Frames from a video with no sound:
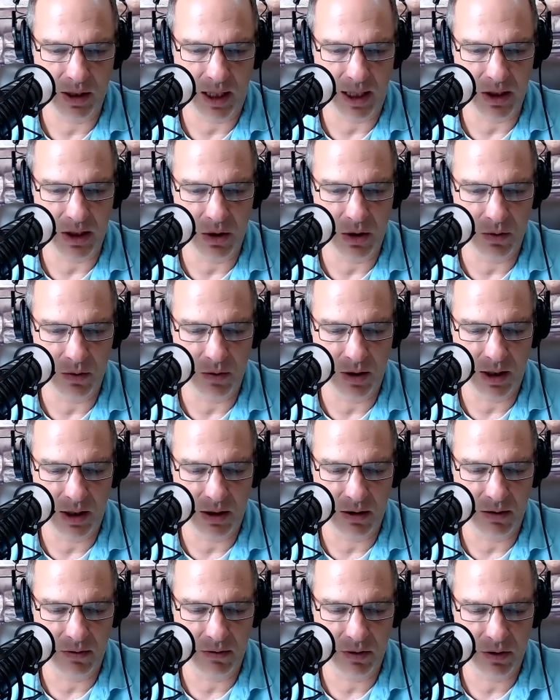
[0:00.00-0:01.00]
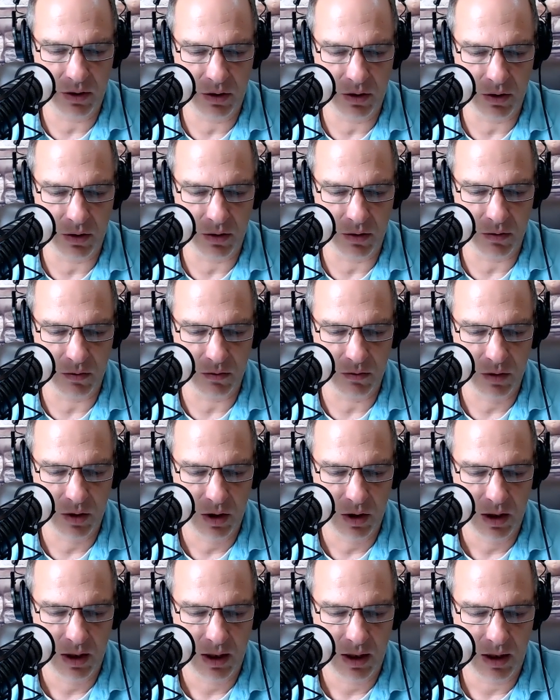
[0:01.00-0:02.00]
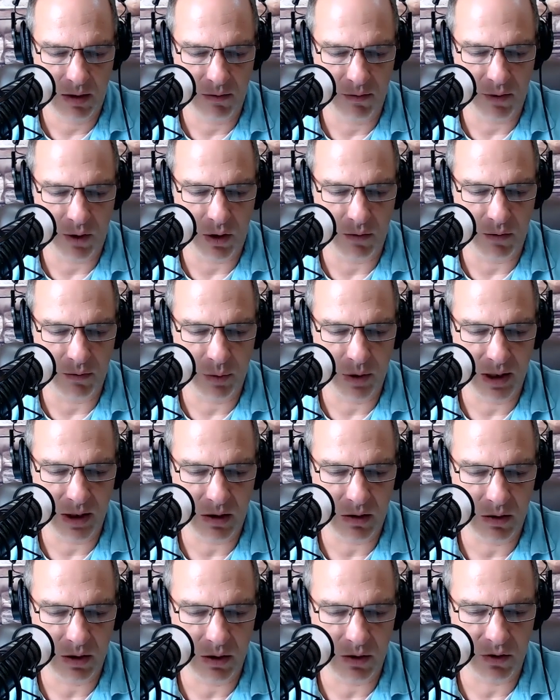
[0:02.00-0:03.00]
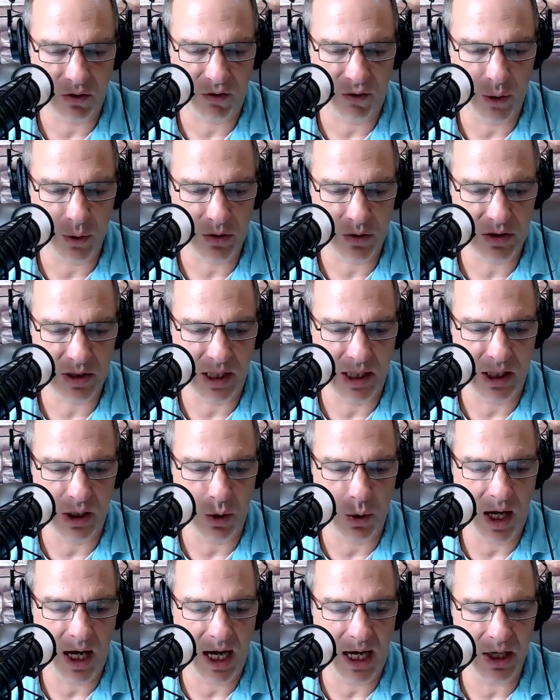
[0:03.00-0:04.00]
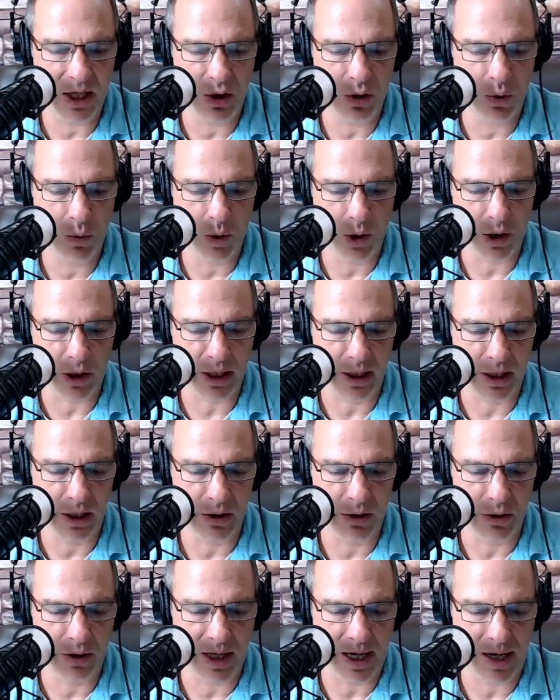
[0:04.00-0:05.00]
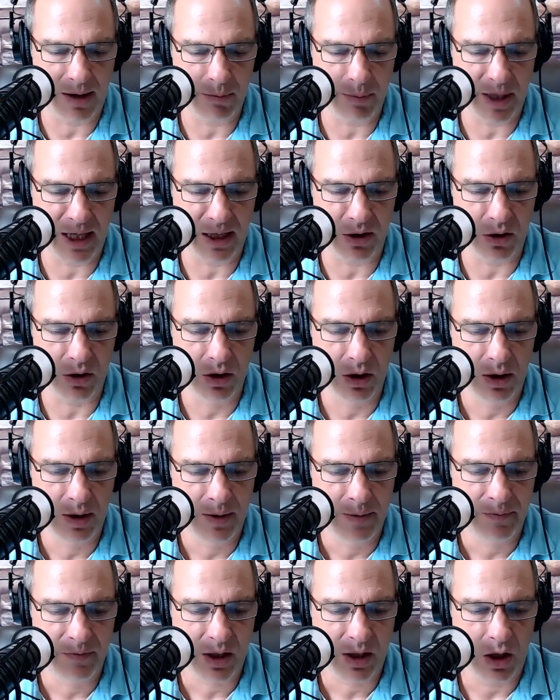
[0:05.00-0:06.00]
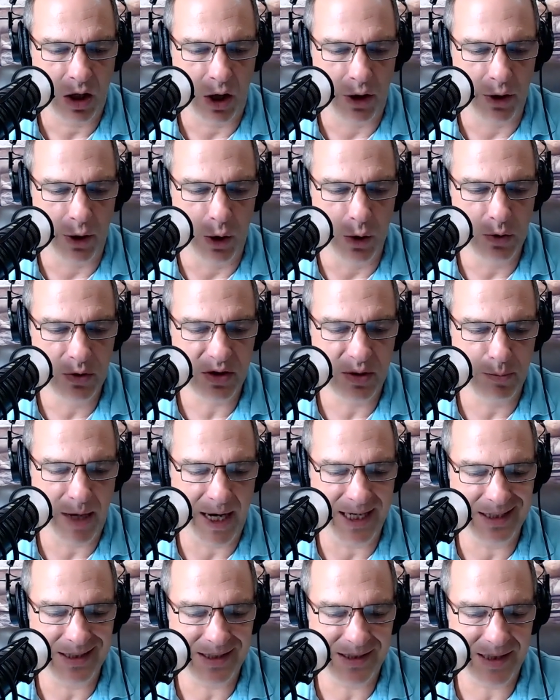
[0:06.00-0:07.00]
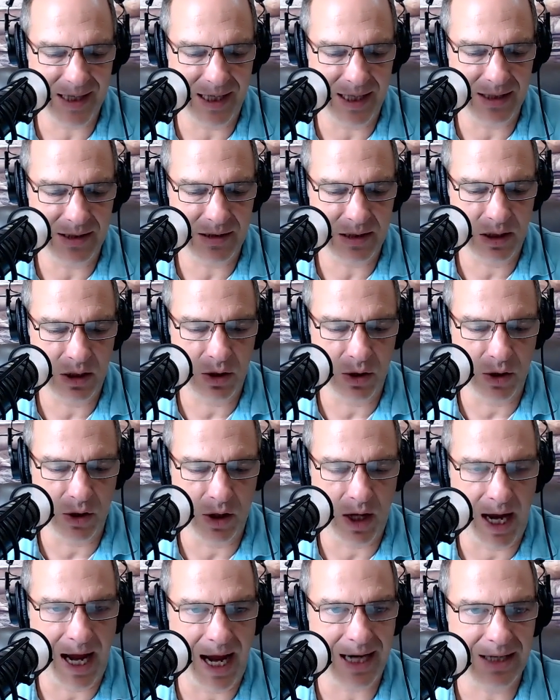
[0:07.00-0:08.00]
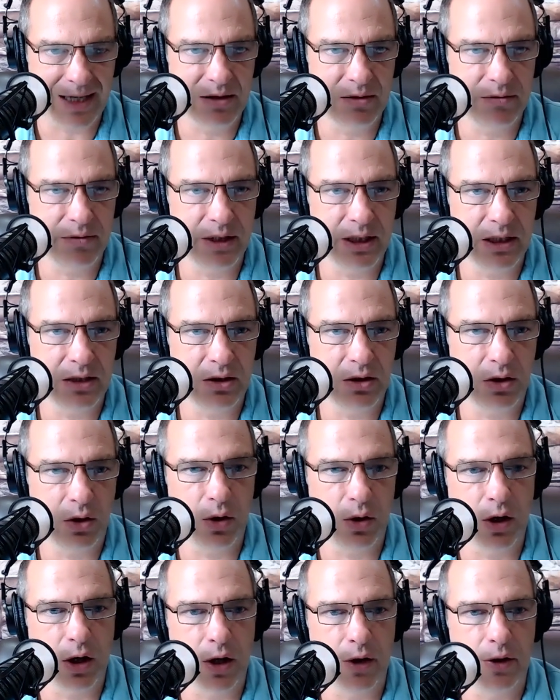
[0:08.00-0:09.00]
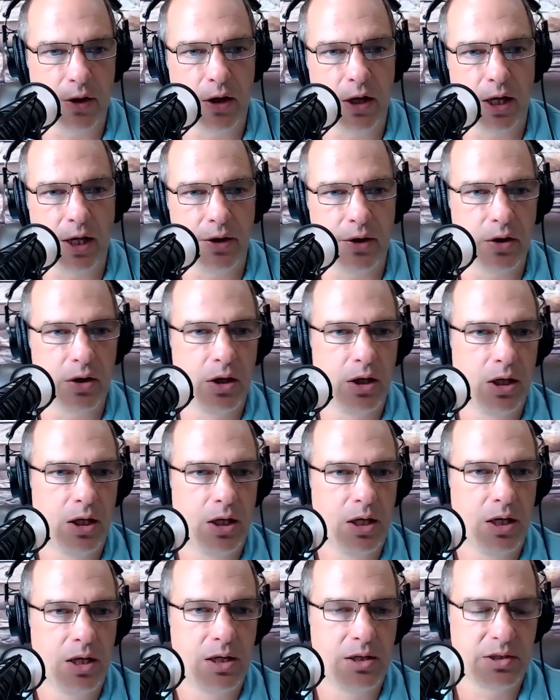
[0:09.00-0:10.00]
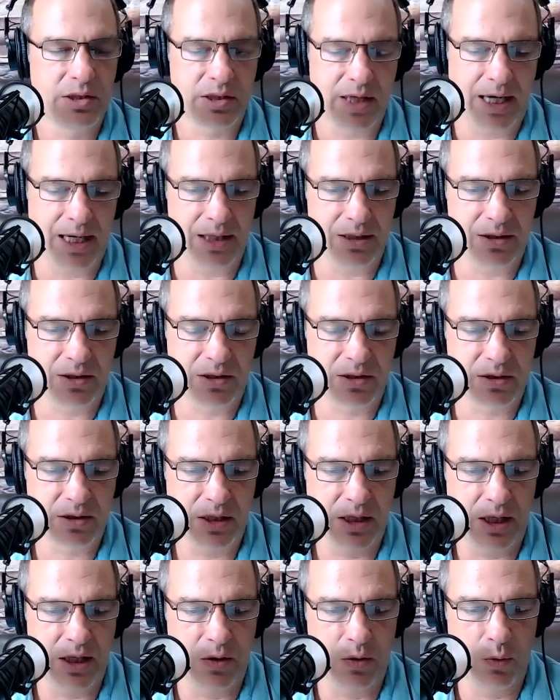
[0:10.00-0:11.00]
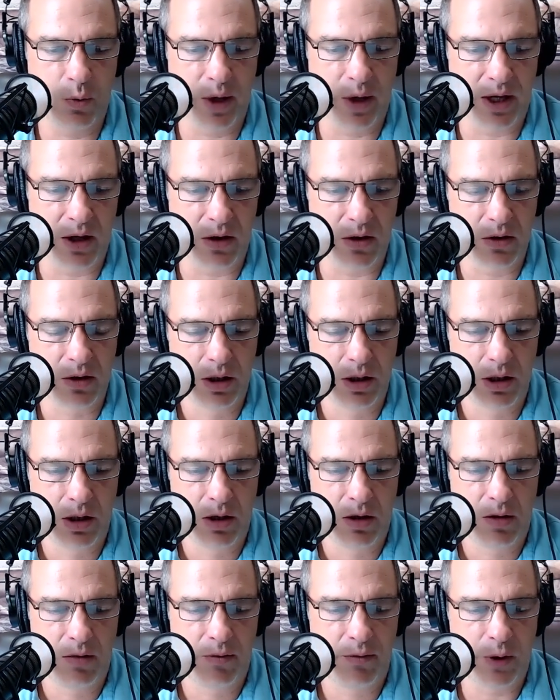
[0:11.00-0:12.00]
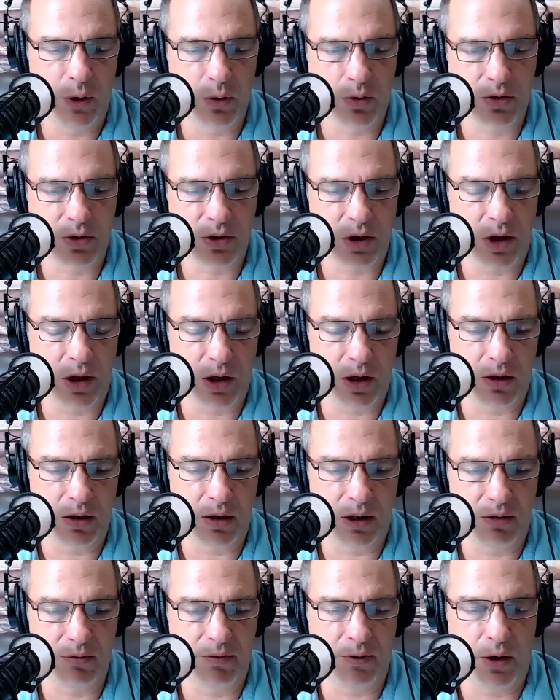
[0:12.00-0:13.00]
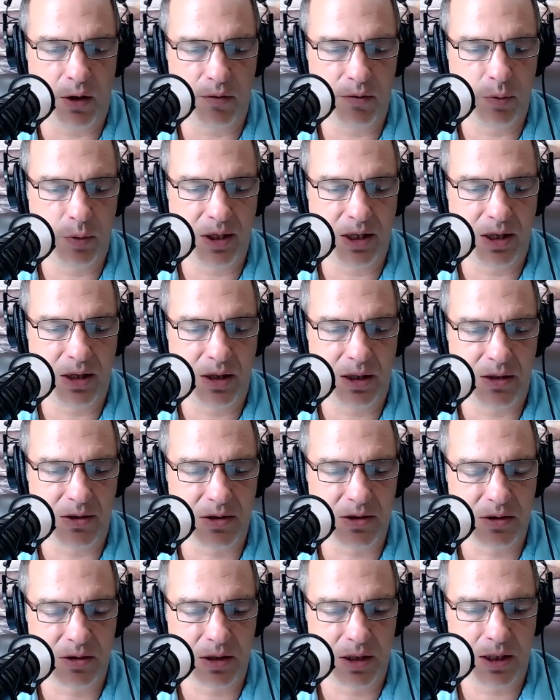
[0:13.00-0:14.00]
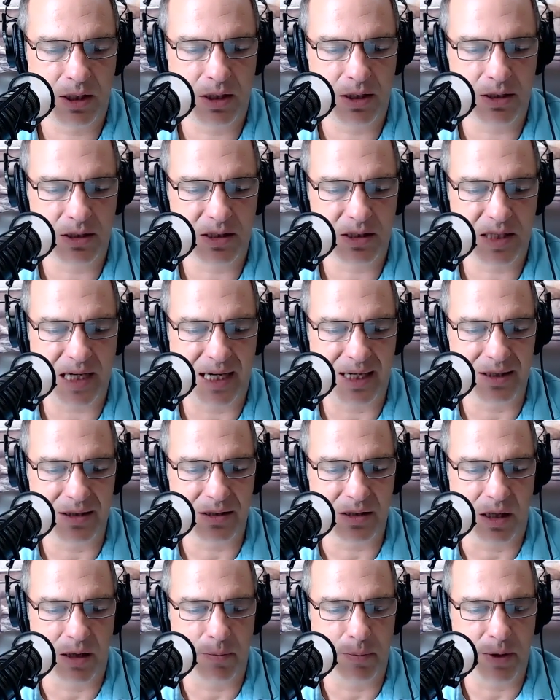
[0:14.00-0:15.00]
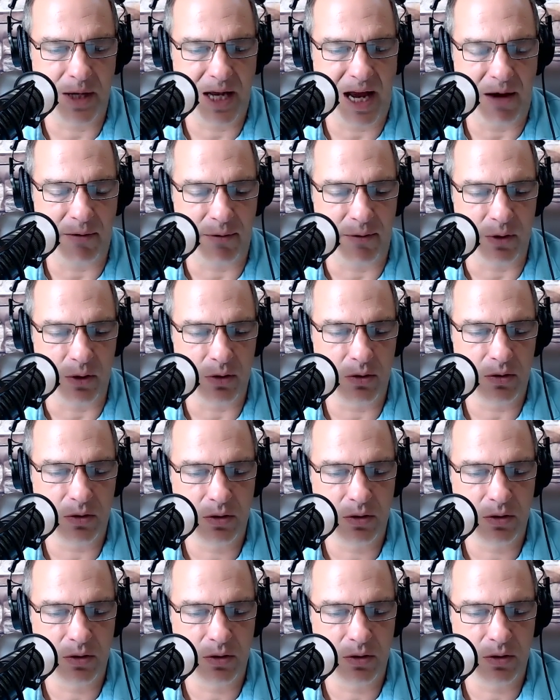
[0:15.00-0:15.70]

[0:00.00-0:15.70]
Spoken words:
I know you're involved with, or there's folks in Ohio working under that banner. Are those the main states that you're active in, or are there other states where folks are involved with this Stands Up effort?